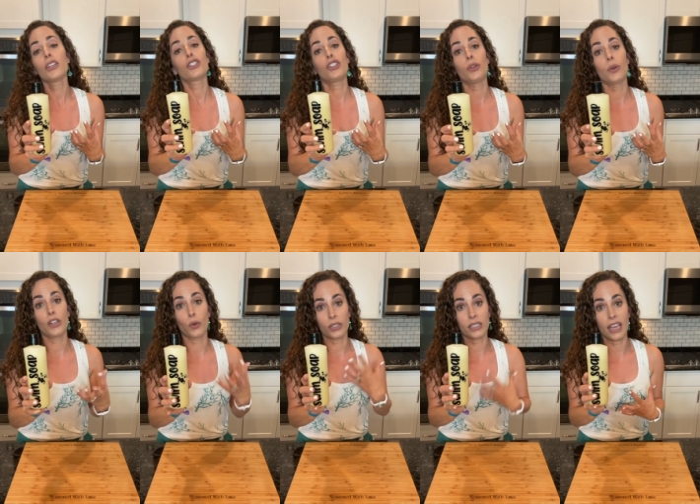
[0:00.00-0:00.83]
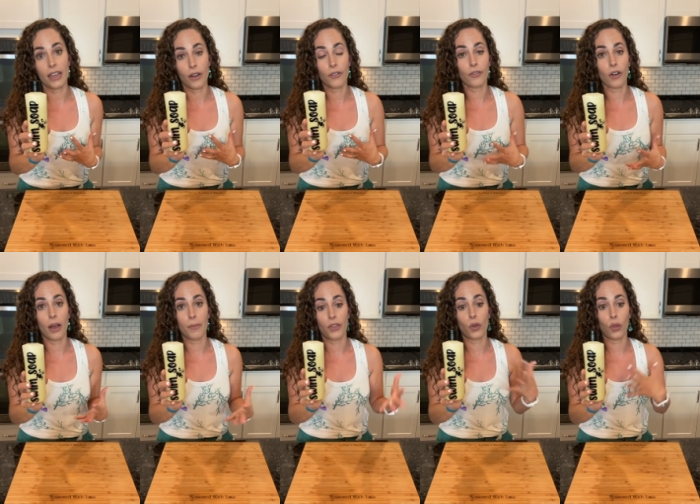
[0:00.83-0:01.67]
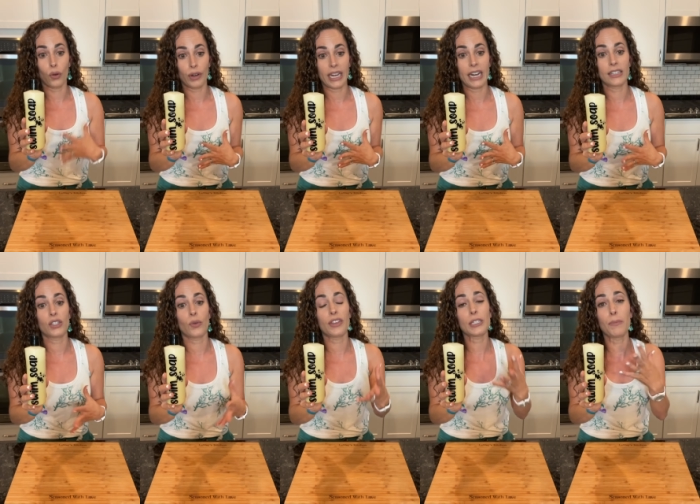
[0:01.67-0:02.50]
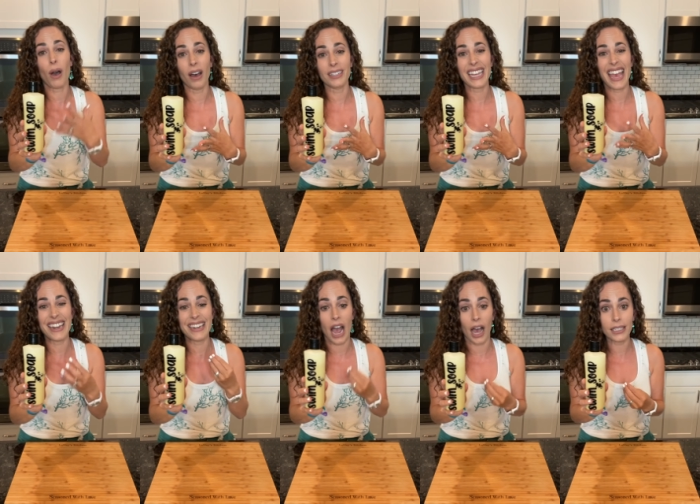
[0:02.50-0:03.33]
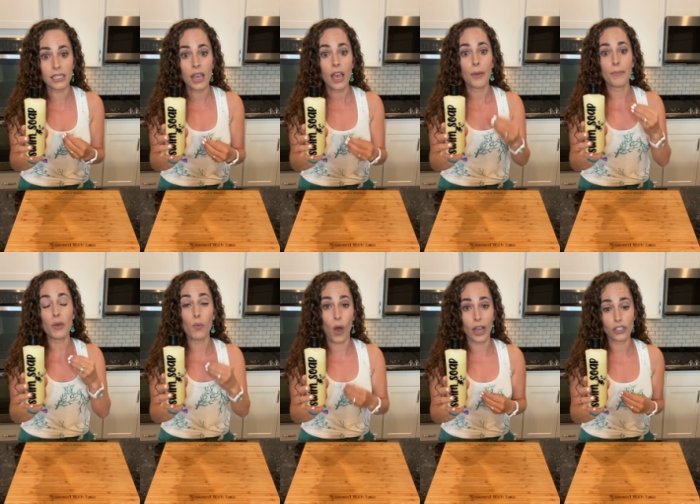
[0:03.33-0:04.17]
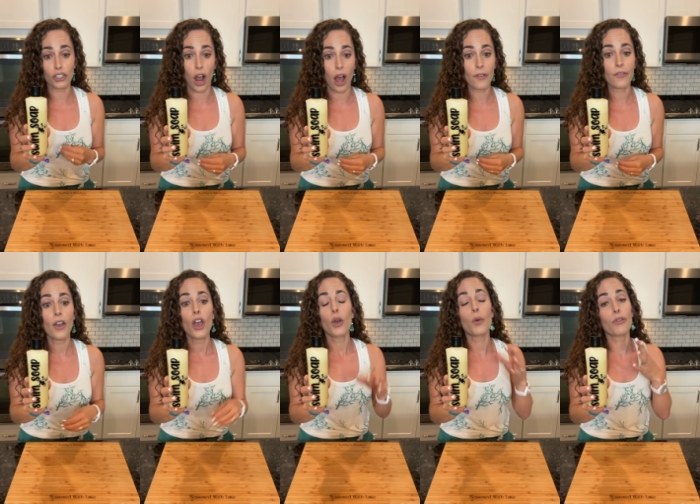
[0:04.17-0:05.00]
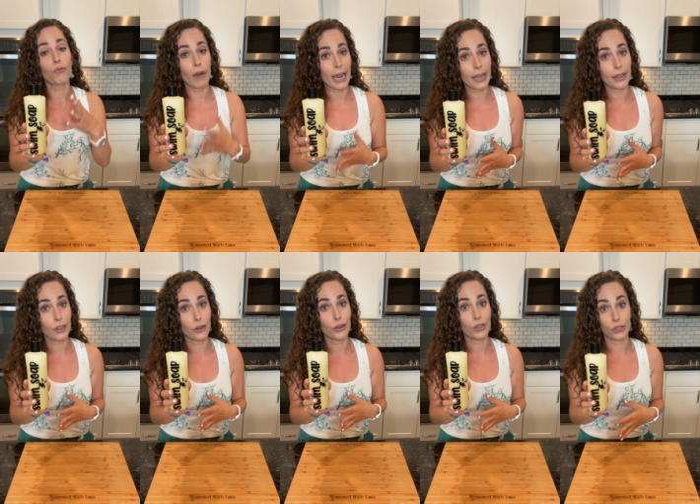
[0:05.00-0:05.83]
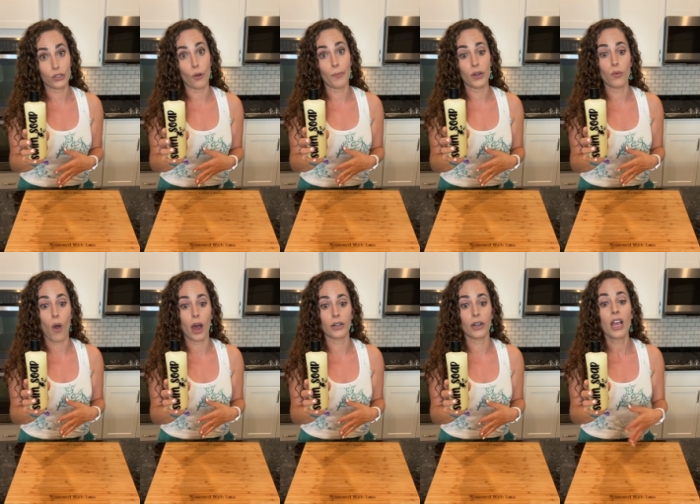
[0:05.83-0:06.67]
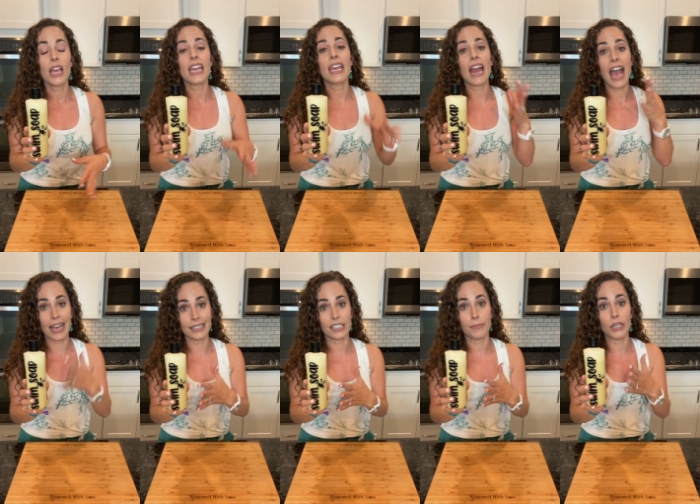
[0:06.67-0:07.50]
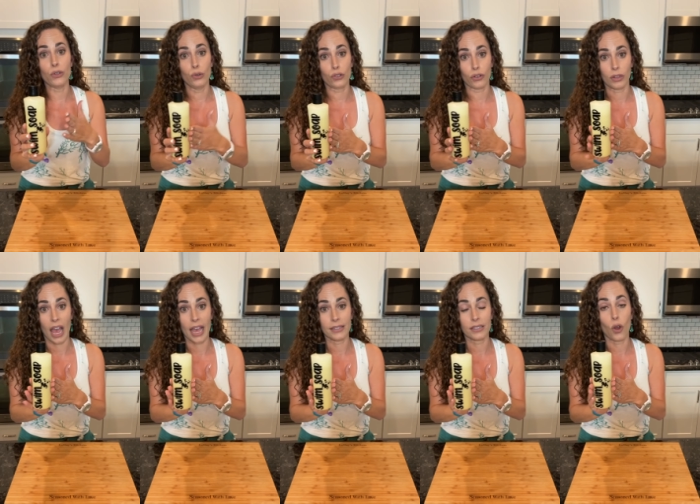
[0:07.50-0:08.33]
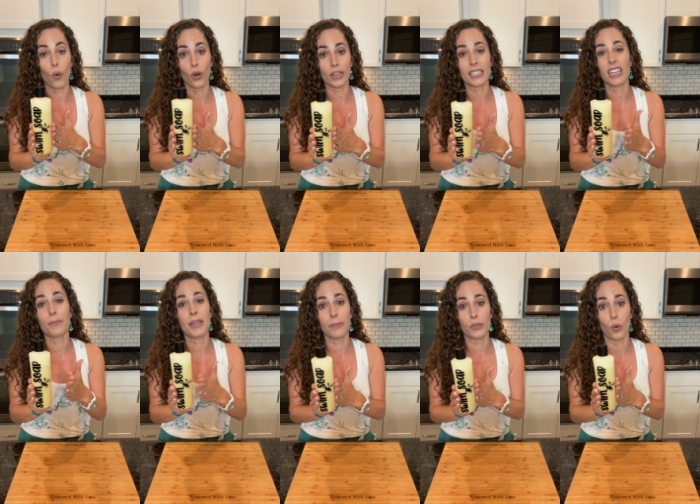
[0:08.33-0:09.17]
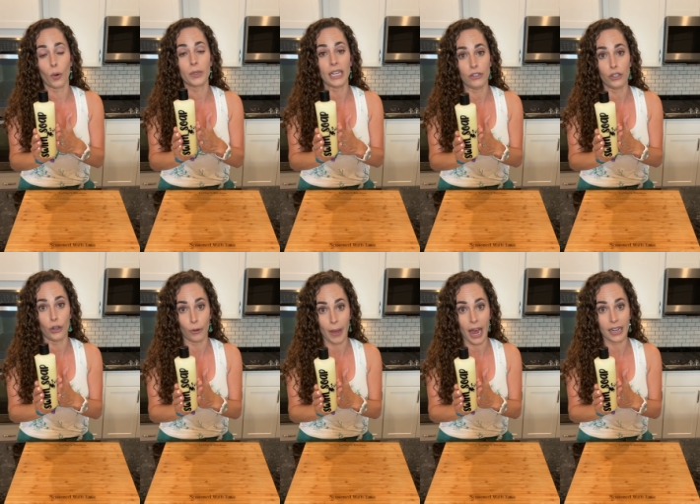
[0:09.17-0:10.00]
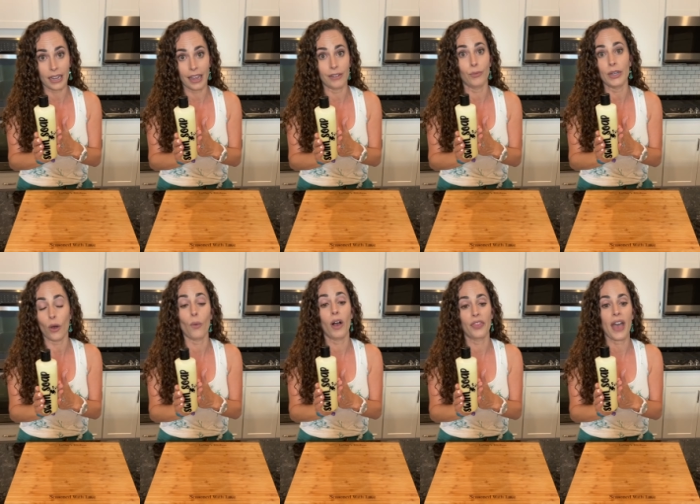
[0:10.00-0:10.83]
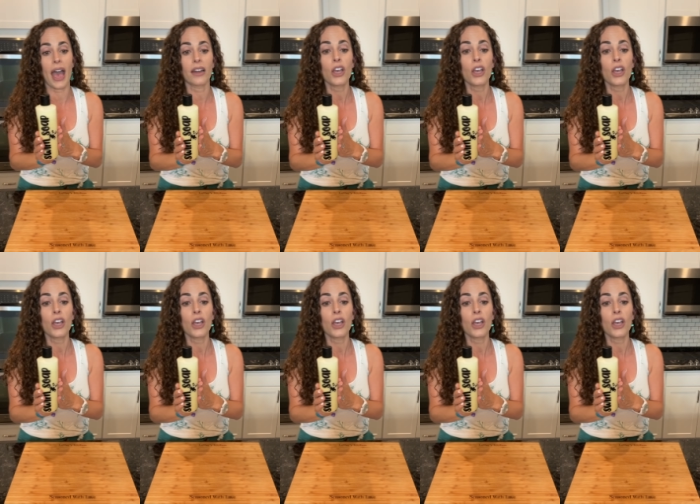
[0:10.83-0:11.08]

to your skin from the chlorine. And so this bond cannot be washed off with regular soap and water. It has to be neutralized, or it's going to be absorbed into your body, and we don't want that.